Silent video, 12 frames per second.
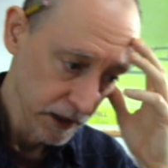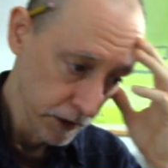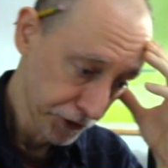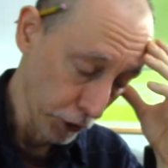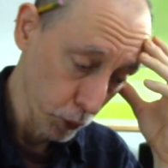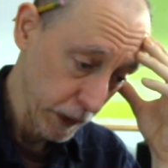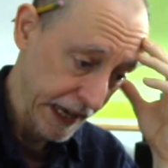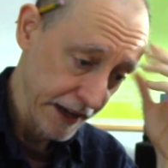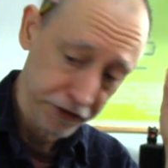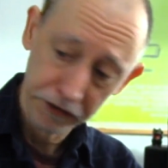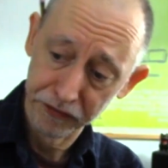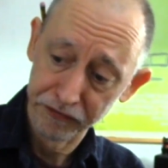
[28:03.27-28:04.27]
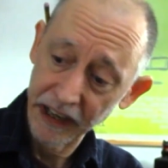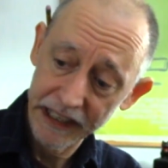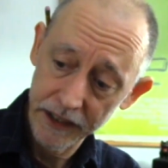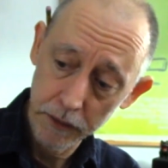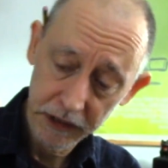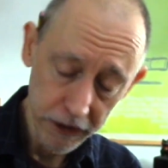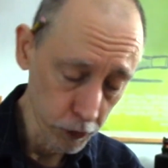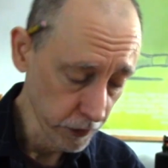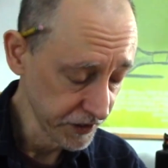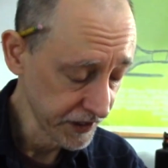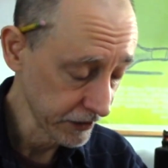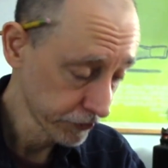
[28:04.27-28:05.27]
So we can't just fight them and lower
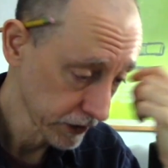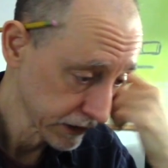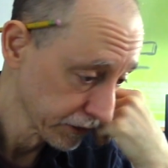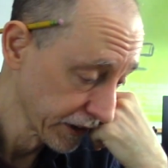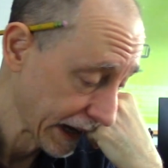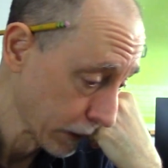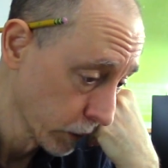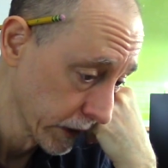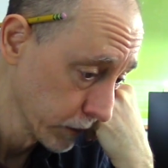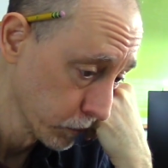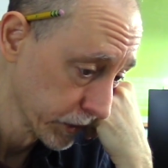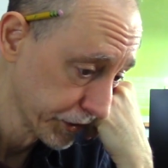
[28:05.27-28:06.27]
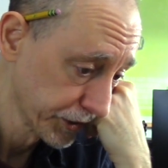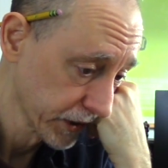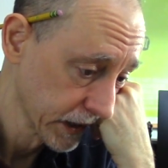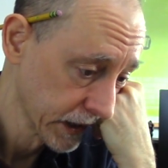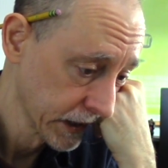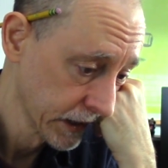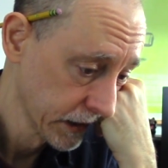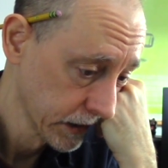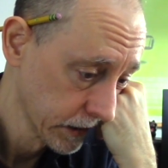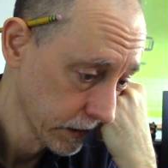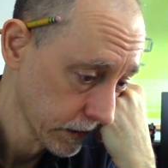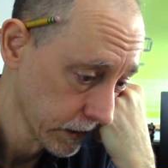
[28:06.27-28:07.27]
the danger level that way, which
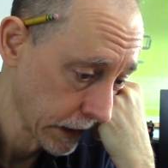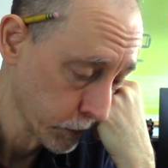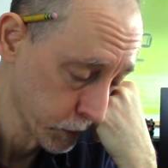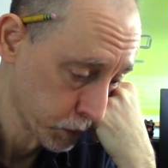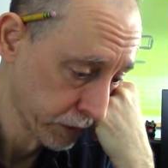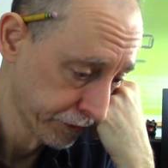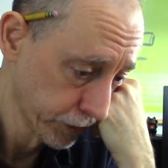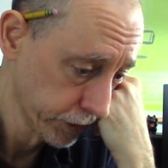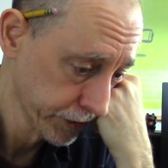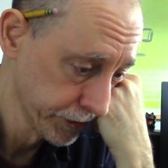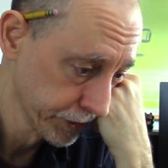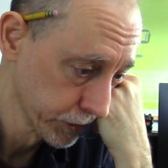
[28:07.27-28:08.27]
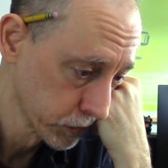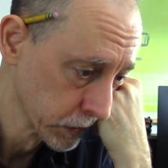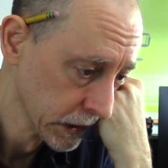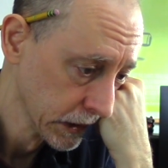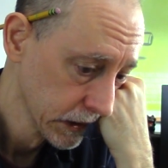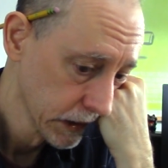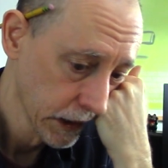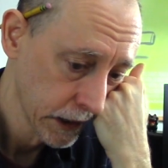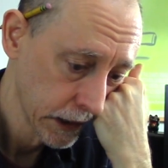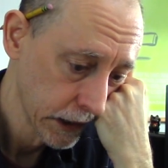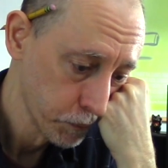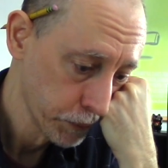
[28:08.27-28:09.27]
I would prefer to do,
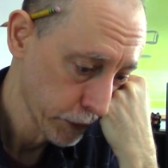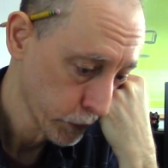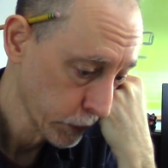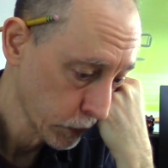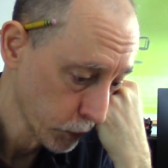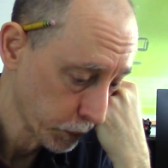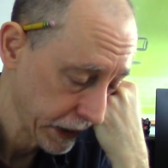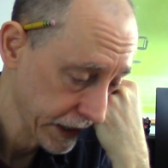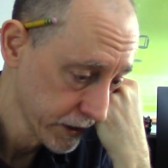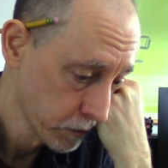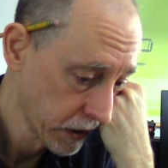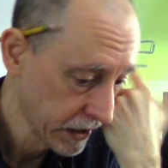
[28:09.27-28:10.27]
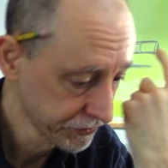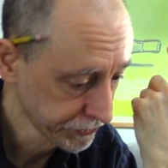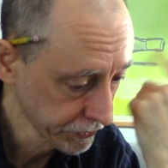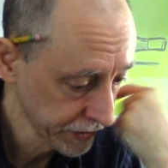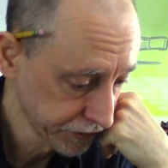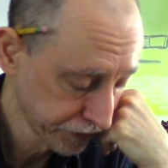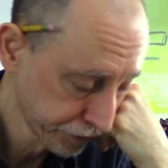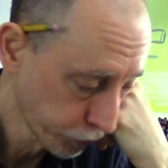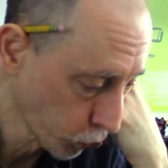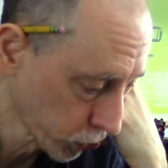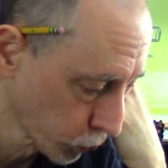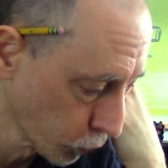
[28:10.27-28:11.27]
but we will pay them off, so that's
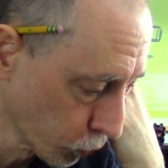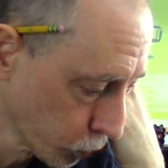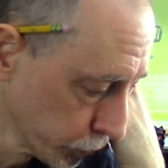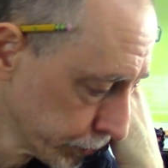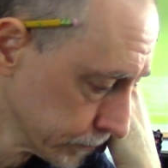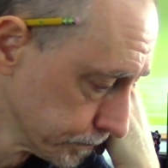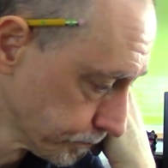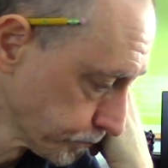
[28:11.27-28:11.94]
4 gold.